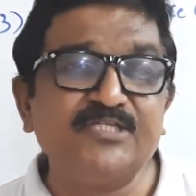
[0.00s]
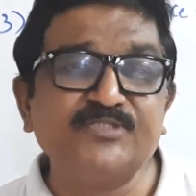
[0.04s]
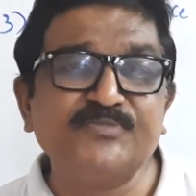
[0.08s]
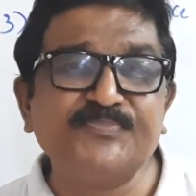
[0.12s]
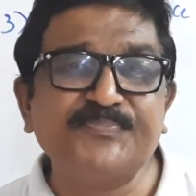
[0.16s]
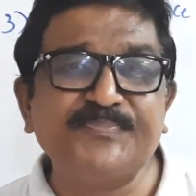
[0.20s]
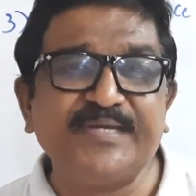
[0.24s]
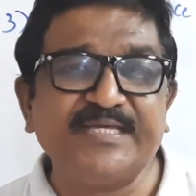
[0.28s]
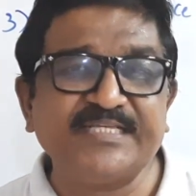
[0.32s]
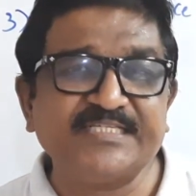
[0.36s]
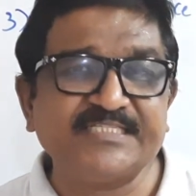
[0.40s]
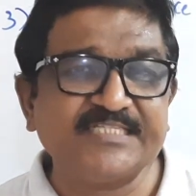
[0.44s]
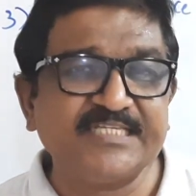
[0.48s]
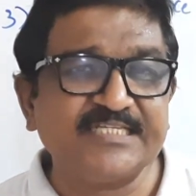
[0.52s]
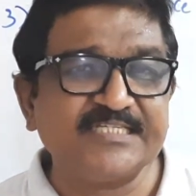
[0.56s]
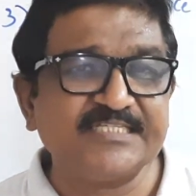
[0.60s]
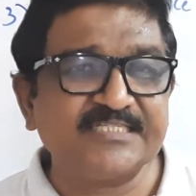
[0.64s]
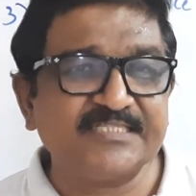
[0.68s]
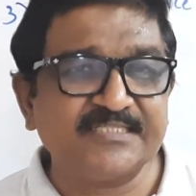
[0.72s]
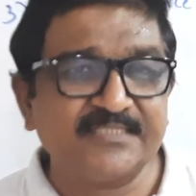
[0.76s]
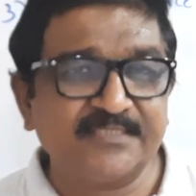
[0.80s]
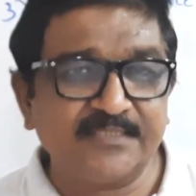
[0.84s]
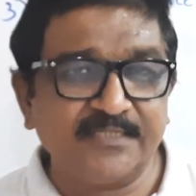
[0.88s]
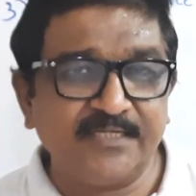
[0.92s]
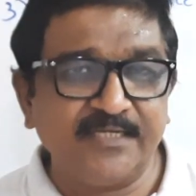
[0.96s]

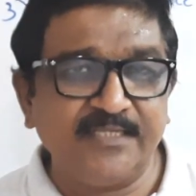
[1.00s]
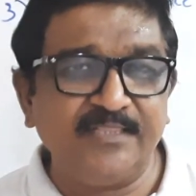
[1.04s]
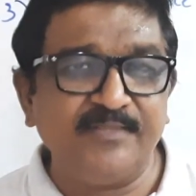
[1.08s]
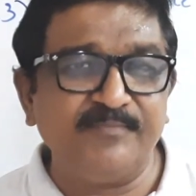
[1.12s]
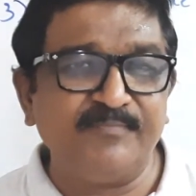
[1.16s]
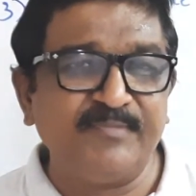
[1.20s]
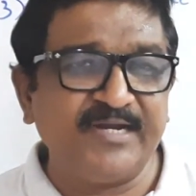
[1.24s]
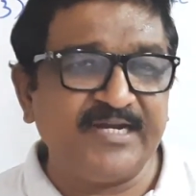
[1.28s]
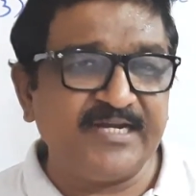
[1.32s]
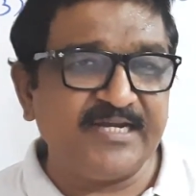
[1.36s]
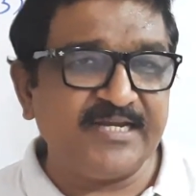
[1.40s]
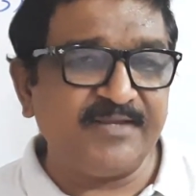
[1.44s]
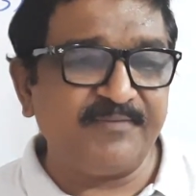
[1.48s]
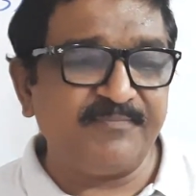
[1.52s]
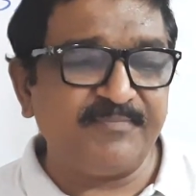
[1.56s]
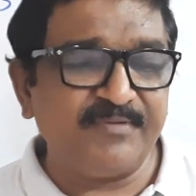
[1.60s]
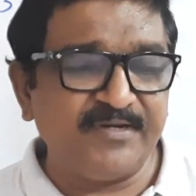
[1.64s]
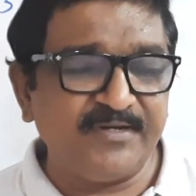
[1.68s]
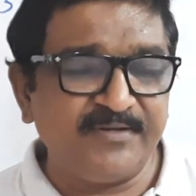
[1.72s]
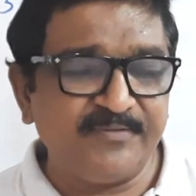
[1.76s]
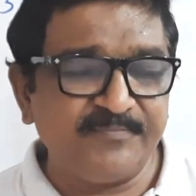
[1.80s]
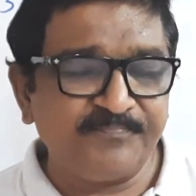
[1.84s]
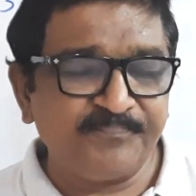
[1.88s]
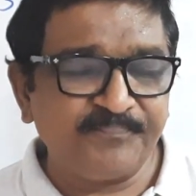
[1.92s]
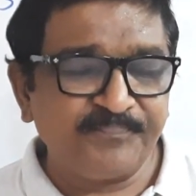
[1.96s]
spaces in my
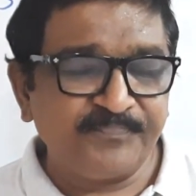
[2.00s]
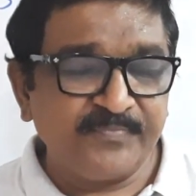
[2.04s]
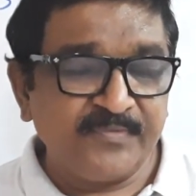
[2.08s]
table.